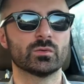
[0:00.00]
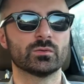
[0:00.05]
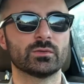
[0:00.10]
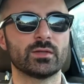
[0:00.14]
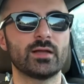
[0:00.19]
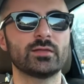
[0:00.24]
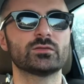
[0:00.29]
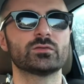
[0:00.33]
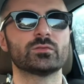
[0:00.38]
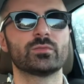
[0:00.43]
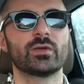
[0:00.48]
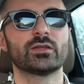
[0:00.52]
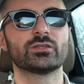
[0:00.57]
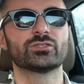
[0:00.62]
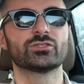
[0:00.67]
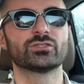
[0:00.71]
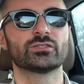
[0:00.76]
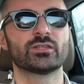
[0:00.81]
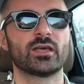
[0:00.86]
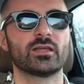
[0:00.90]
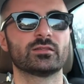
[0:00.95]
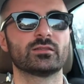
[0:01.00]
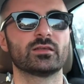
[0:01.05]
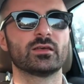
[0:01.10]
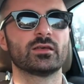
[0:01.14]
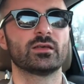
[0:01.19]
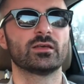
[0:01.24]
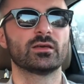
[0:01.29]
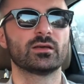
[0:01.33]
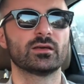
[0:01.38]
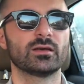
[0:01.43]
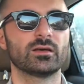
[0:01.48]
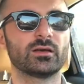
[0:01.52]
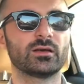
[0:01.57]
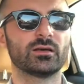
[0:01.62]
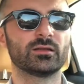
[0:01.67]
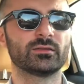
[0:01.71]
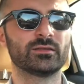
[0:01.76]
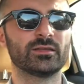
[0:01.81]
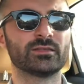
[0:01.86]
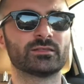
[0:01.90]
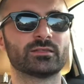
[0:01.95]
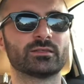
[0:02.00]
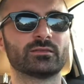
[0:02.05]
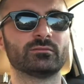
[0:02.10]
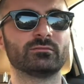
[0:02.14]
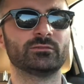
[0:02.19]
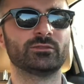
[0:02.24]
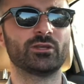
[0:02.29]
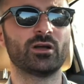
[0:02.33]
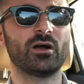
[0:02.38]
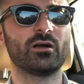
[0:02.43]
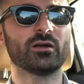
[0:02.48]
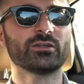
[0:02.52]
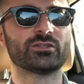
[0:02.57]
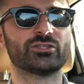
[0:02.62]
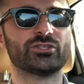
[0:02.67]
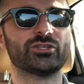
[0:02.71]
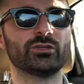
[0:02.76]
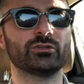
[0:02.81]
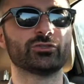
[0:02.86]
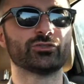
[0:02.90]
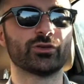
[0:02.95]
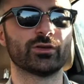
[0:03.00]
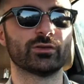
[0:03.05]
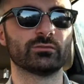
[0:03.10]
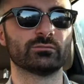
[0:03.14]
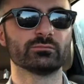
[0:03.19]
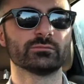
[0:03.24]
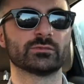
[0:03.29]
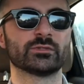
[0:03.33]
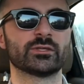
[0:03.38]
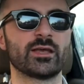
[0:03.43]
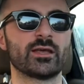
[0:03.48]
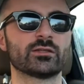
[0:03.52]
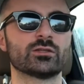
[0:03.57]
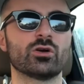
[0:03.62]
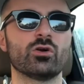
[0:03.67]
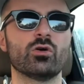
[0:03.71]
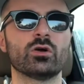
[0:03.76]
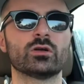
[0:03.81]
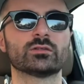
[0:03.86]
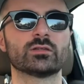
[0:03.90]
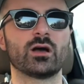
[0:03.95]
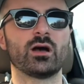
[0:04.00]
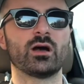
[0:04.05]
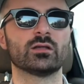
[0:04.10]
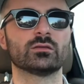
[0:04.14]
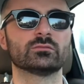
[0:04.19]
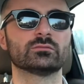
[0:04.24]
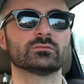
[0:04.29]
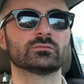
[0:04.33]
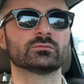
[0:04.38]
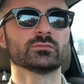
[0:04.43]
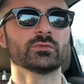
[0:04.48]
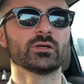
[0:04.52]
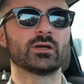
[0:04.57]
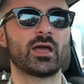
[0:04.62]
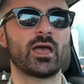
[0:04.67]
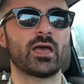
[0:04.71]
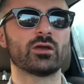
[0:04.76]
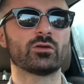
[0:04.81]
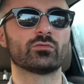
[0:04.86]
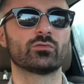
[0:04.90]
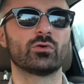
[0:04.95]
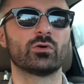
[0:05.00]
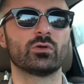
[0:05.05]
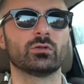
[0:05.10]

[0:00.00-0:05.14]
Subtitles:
Not to mention that these young children get hooked on Adderall